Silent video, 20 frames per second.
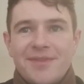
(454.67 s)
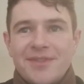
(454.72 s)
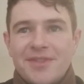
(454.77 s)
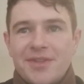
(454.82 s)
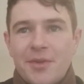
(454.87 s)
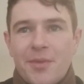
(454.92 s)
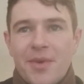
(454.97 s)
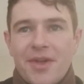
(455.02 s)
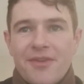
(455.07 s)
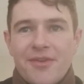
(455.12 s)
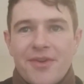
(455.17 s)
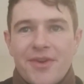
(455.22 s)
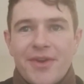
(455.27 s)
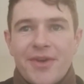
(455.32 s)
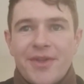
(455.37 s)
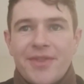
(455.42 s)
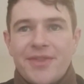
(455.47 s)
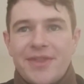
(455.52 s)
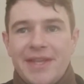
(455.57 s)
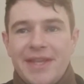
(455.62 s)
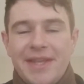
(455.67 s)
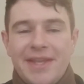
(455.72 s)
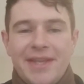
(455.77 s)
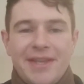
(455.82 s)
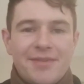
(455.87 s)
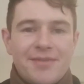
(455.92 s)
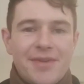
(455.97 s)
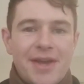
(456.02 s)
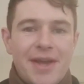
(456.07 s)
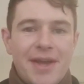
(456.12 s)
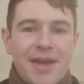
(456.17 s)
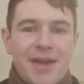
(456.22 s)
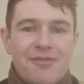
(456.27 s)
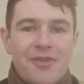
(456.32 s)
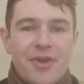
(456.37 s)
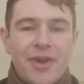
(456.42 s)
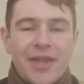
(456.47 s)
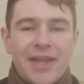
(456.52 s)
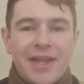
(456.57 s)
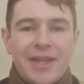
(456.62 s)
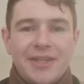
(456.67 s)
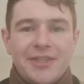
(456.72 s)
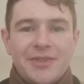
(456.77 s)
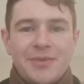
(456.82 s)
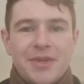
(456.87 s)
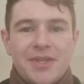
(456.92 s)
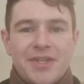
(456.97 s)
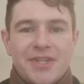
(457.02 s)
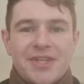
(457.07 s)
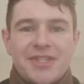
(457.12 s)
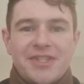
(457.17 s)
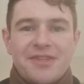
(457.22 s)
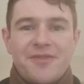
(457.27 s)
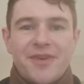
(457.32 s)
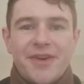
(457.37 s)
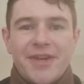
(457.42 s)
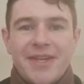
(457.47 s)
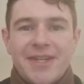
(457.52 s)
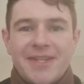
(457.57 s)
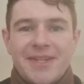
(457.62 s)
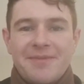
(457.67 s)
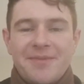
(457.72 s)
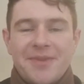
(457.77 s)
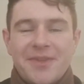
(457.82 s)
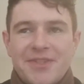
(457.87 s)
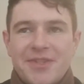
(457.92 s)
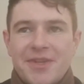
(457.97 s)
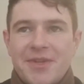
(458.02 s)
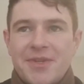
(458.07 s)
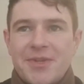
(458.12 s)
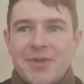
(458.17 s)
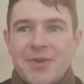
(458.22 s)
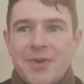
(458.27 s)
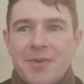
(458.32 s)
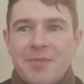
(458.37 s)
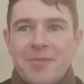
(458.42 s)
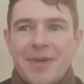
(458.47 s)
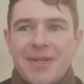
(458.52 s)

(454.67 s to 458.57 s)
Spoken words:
So whether or not the rollickings were justified, I'm not so sure.